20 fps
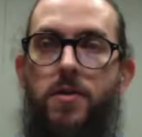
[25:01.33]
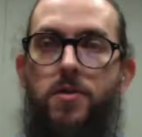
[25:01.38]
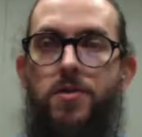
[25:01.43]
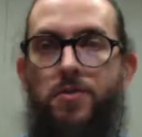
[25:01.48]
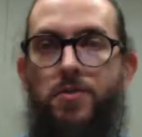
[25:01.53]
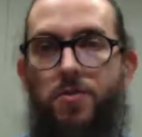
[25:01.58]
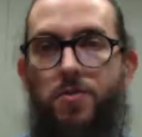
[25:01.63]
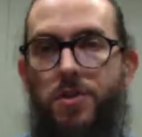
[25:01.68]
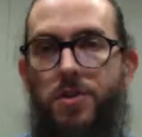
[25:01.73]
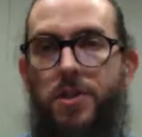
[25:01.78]

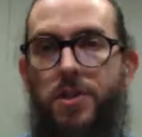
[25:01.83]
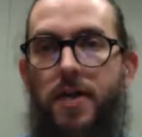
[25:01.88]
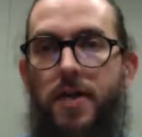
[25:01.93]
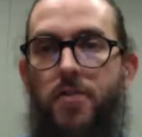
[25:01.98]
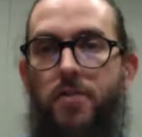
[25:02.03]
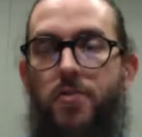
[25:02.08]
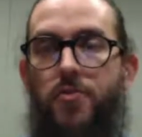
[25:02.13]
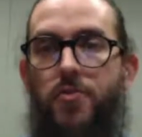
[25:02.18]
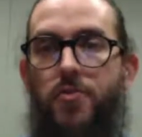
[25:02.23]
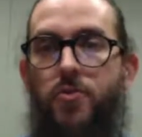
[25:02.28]
source
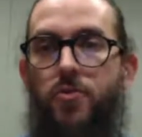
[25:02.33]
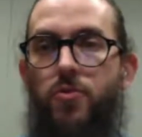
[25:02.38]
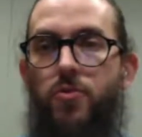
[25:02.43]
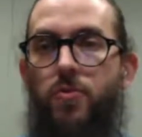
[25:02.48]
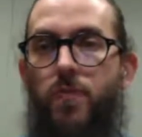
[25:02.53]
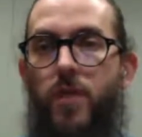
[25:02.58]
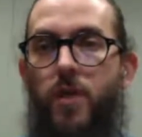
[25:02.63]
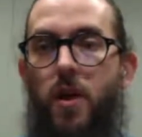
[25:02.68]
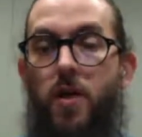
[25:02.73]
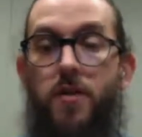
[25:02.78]
that
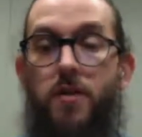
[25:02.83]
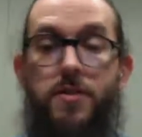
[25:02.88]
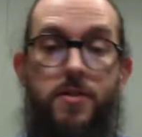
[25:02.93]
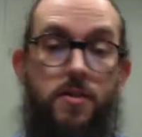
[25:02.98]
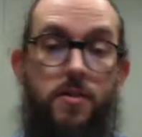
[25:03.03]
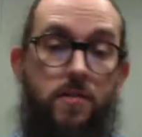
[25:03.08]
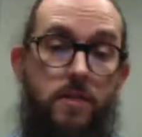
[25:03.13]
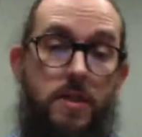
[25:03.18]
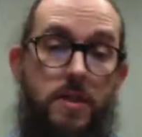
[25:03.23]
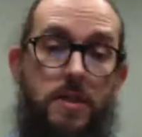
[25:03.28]
through
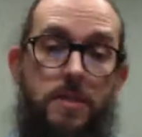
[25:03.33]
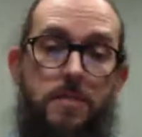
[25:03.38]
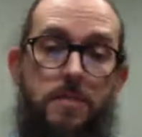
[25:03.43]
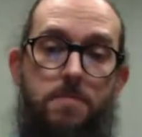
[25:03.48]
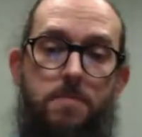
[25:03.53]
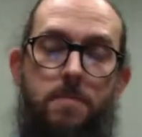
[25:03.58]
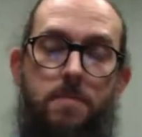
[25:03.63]
RSS feeds.